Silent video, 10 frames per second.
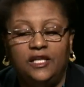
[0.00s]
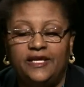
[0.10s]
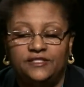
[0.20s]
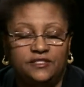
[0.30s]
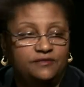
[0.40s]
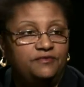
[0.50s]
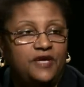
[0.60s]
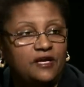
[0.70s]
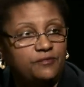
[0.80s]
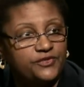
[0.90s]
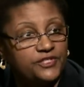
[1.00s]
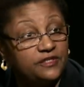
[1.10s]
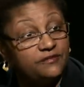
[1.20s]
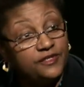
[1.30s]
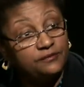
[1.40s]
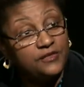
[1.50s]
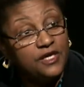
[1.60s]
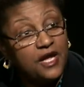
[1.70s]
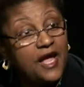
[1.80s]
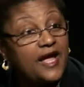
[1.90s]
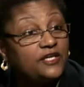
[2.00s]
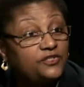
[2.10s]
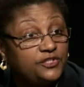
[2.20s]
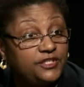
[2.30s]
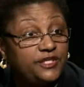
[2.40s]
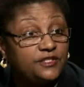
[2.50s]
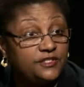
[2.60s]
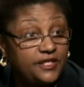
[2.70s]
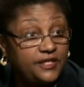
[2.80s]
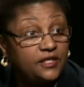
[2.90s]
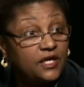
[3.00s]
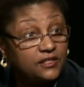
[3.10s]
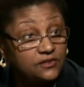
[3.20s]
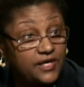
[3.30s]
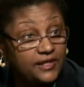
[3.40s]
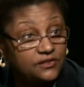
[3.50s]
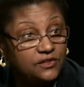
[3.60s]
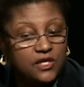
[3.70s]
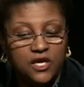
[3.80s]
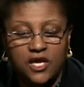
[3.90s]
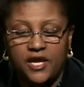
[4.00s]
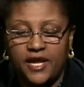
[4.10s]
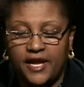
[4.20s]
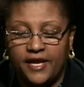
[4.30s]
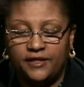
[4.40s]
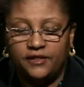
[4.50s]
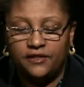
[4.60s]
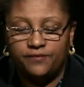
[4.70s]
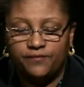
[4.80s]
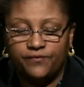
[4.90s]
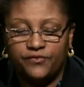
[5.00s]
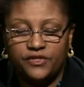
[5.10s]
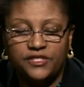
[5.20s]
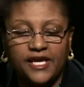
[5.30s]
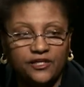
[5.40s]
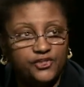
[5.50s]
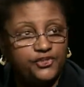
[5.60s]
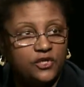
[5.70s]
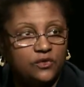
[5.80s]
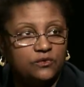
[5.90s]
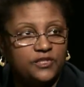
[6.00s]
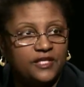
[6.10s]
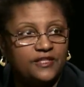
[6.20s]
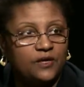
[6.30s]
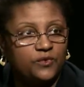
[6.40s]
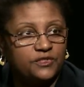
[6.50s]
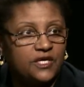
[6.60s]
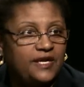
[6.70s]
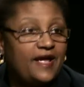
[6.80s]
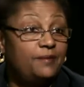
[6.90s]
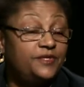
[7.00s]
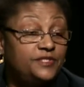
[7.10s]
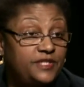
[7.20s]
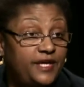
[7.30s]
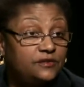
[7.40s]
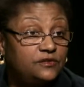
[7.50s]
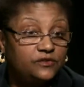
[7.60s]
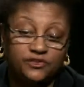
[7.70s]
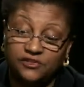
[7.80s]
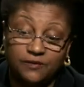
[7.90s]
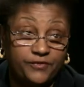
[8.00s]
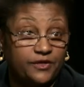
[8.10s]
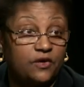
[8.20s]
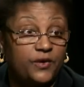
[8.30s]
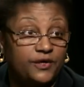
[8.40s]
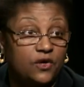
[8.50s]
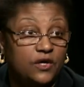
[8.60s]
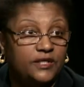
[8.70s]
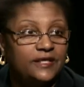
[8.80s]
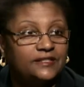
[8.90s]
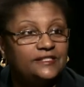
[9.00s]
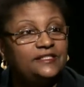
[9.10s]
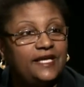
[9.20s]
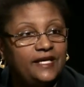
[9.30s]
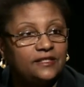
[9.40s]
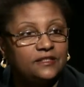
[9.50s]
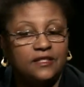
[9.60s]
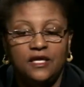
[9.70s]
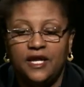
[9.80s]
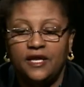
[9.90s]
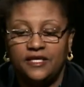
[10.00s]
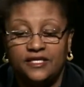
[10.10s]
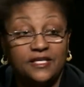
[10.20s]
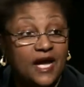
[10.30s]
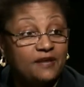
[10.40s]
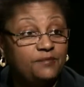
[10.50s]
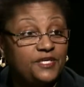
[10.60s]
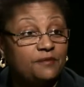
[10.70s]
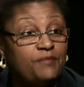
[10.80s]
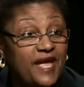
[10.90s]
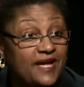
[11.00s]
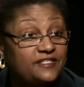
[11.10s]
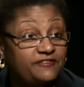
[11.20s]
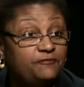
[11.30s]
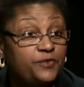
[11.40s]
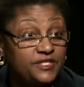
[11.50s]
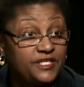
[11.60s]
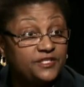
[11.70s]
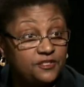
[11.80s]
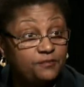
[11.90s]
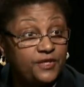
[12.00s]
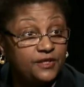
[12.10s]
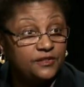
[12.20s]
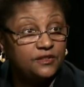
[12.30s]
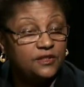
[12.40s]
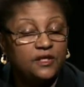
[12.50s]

Less than five percent of them actually get state contracts. And the data showed that that was not happenstance. There's something going on. And a state cannot be a passive participant